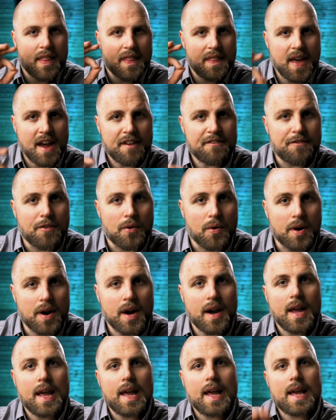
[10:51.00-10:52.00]

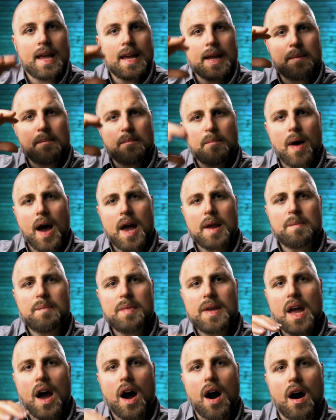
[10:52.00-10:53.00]
Therefore, it might
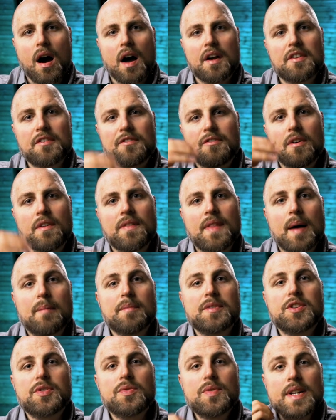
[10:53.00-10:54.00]
be harder for
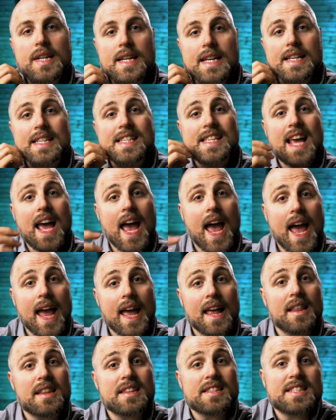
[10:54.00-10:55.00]
them to
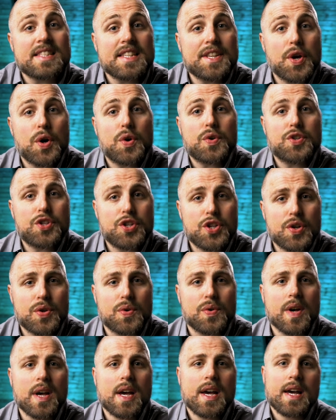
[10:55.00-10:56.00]
exhale C O
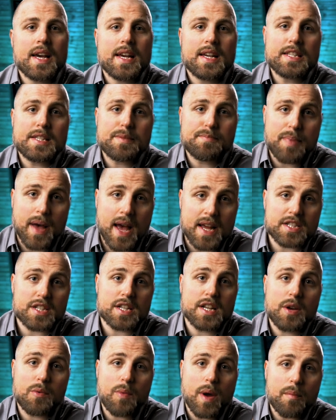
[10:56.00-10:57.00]
two,
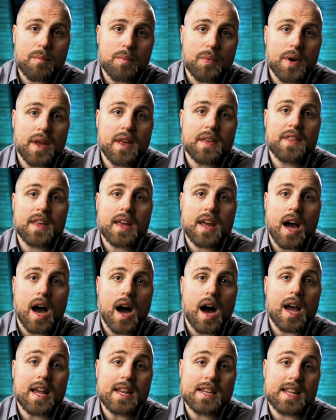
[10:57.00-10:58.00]
especially when breathing
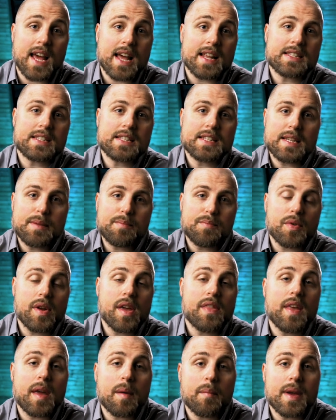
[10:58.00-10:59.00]
high-density
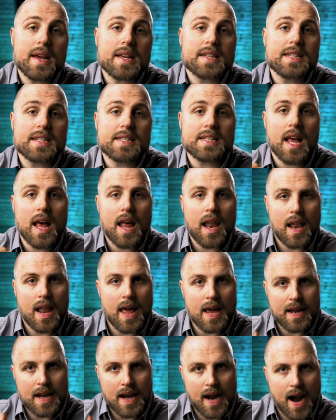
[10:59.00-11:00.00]
breathing mixes
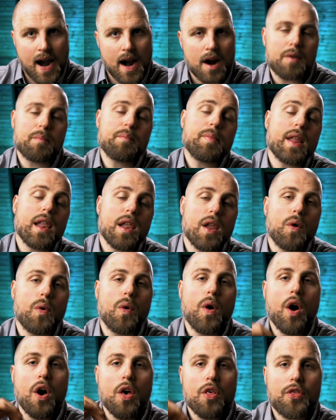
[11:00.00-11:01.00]
like air
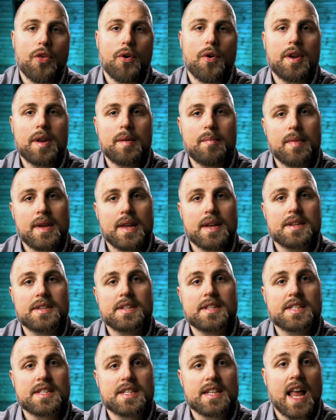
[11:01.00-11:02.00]
below thirty
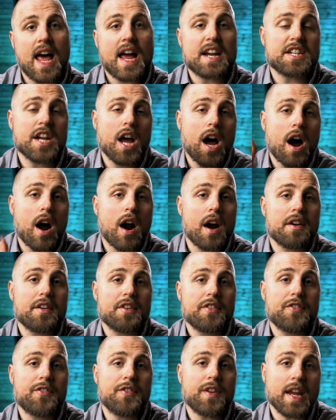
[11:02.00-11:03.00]
meters slash one
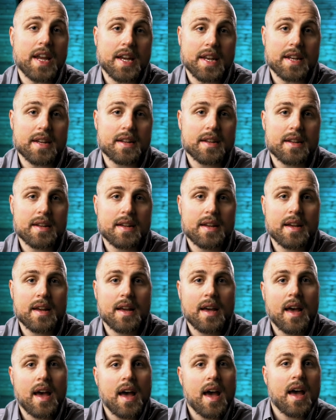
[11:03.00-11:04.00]
hundred feet.
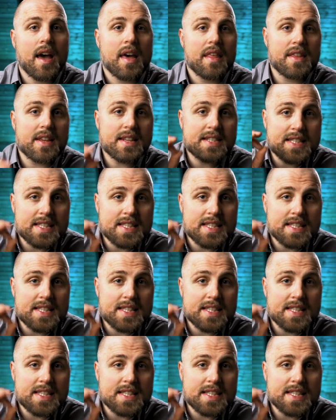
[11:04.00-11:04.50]
The